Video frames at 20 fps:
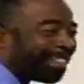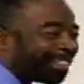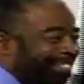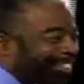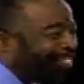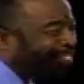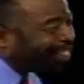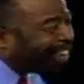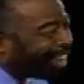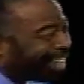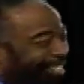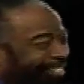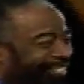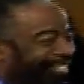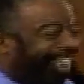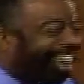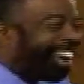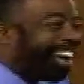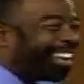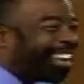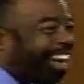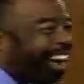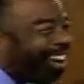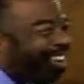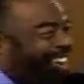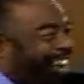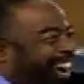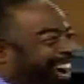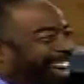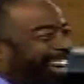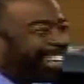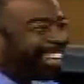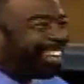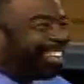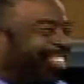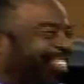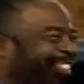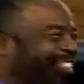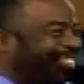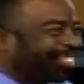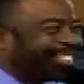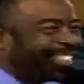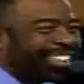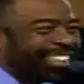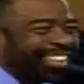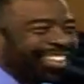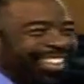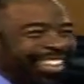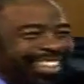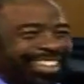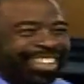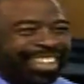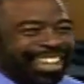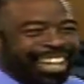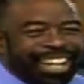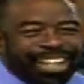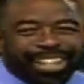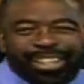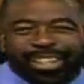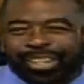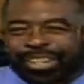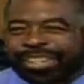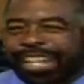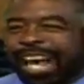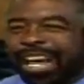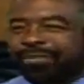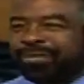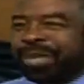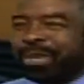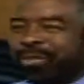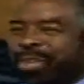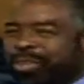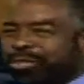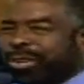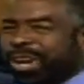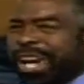Mr. Butterball, how are you? He looked at me with